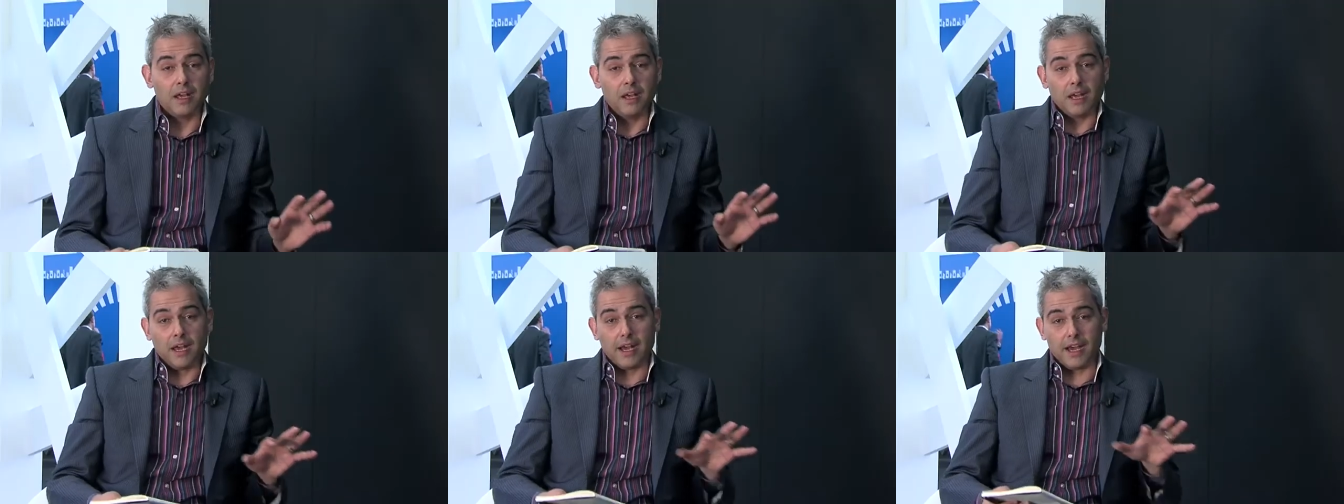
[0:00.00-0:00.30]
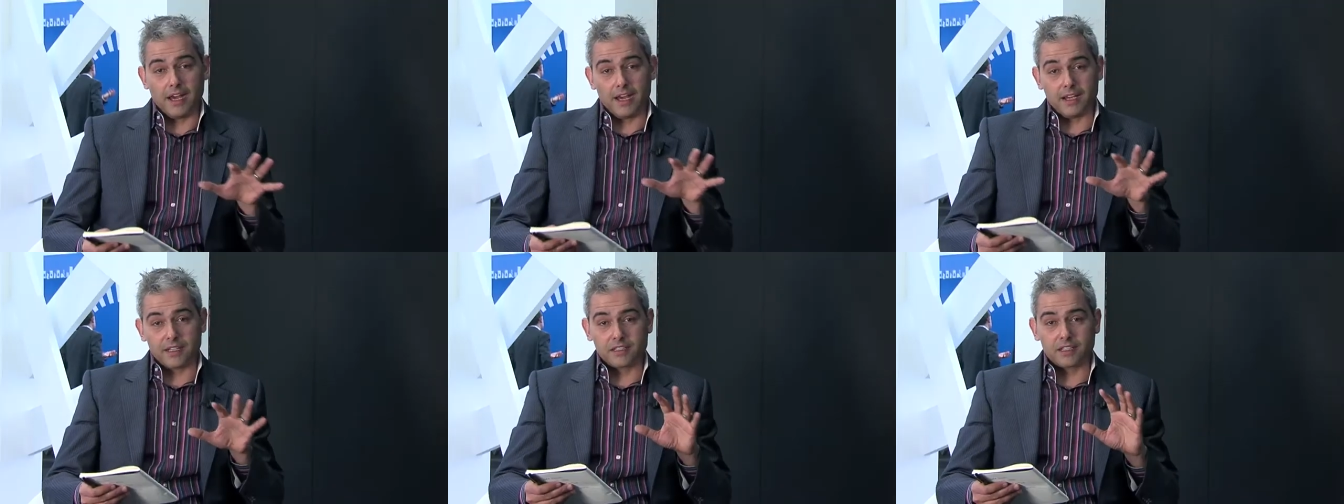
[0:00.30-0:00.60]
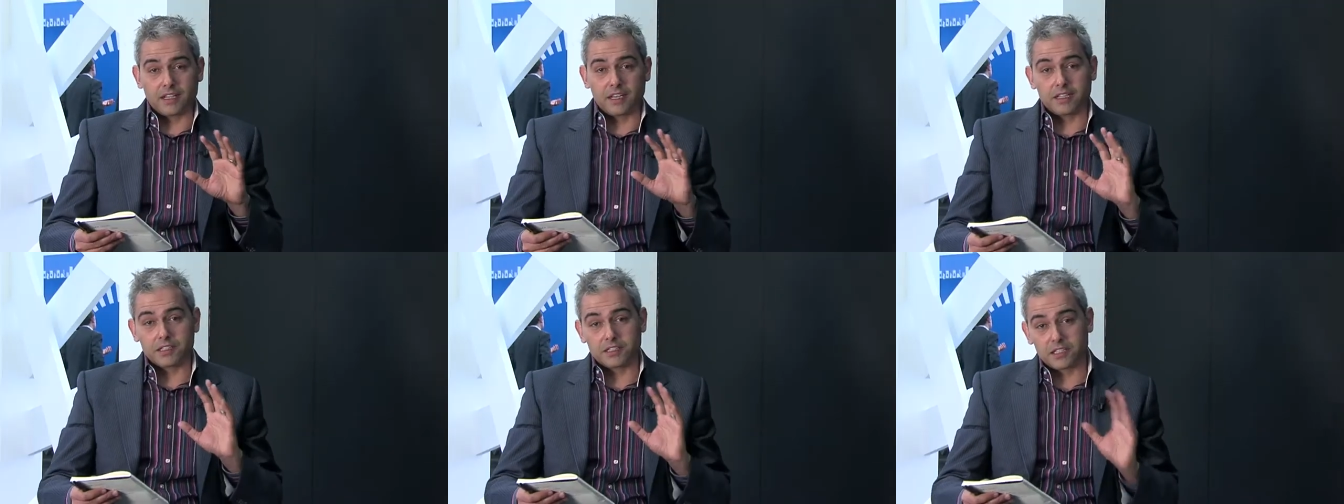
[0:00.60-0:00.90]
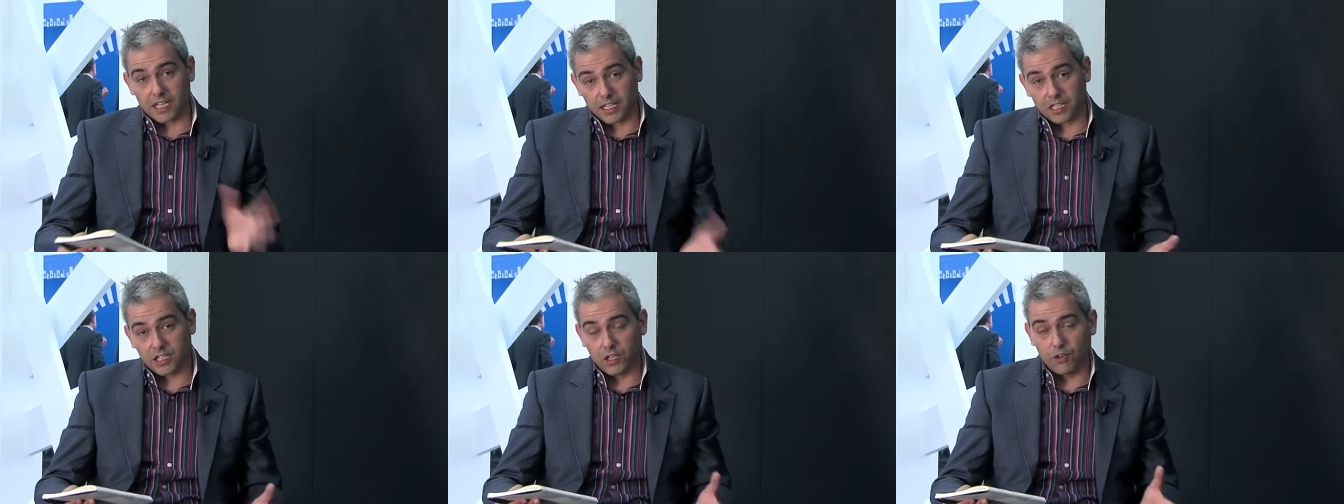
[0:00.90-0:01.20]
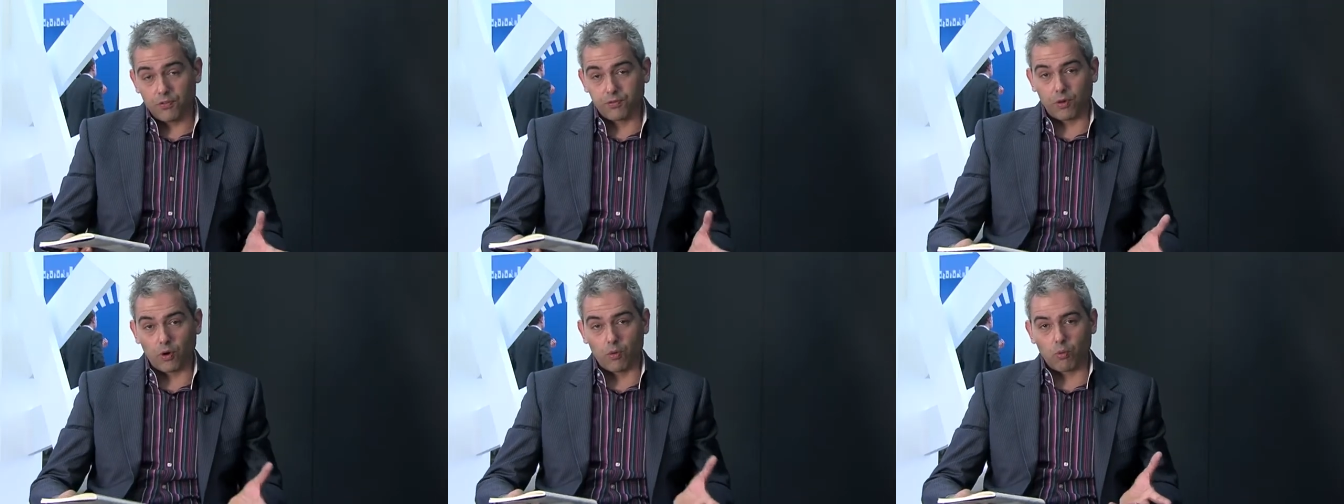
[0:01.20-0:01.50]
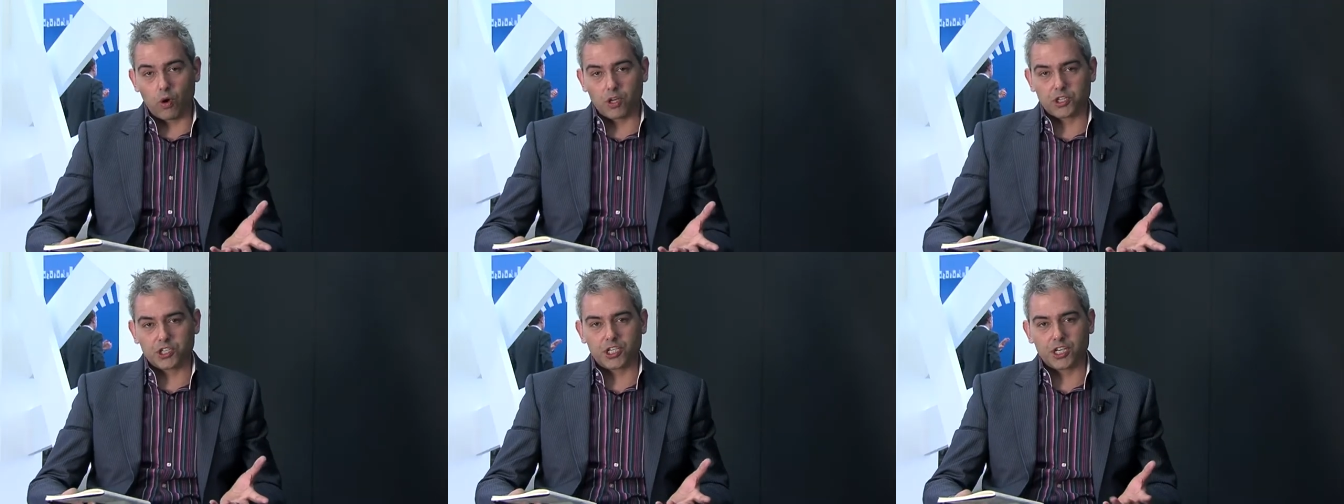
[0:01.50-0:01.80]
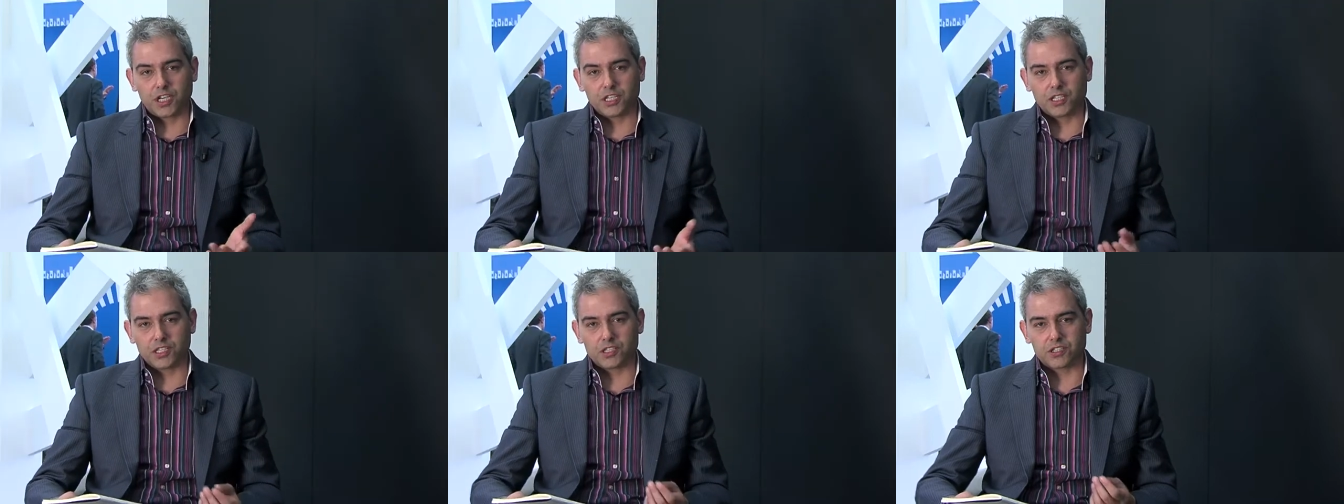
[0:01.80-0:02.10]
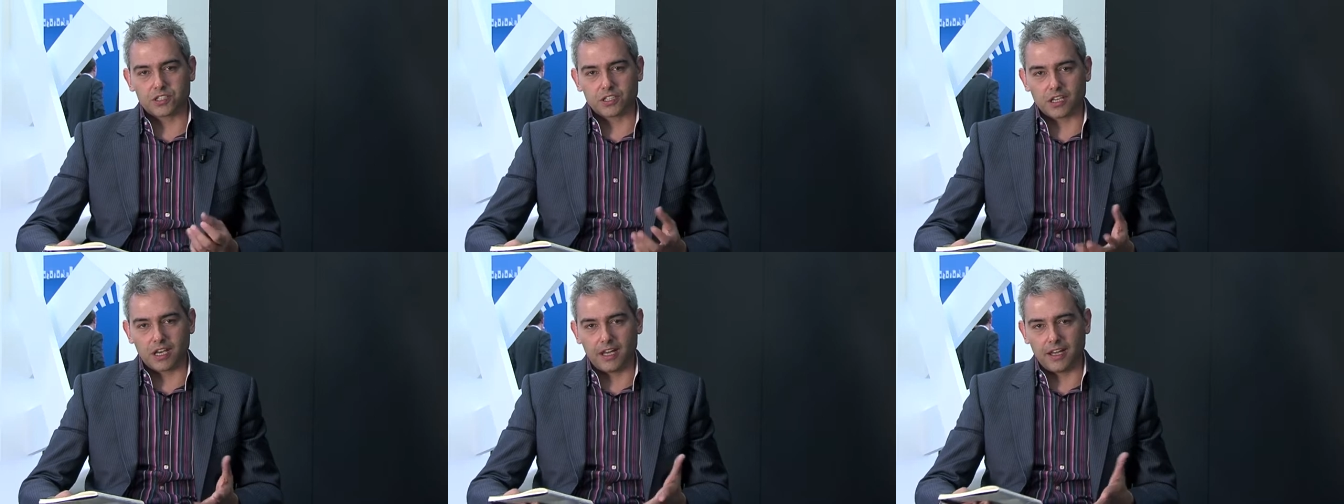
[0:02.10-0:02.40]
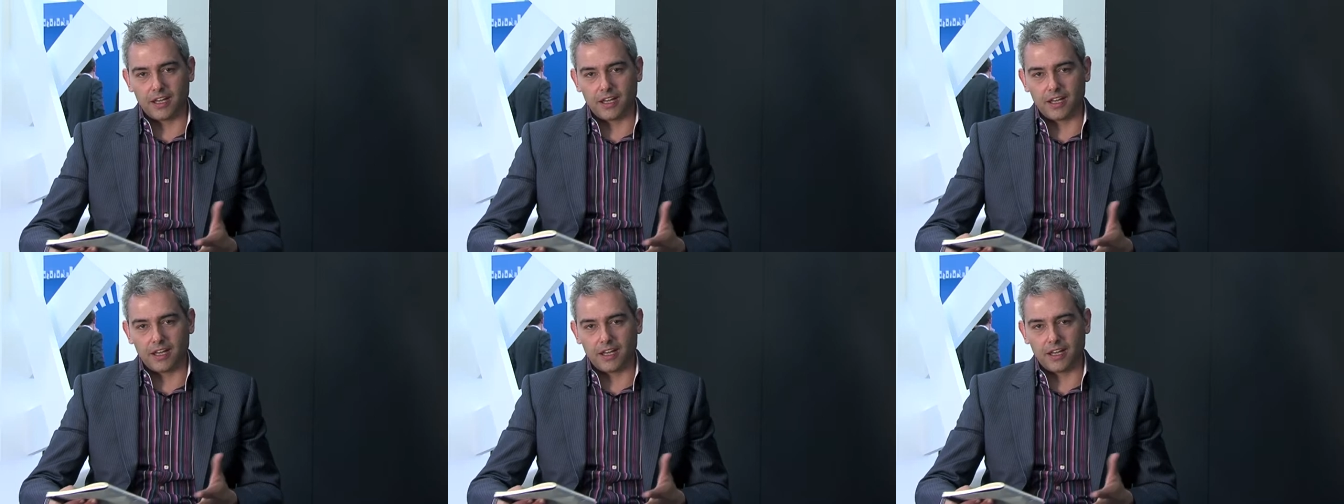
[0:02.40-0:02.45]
And thank you for watching this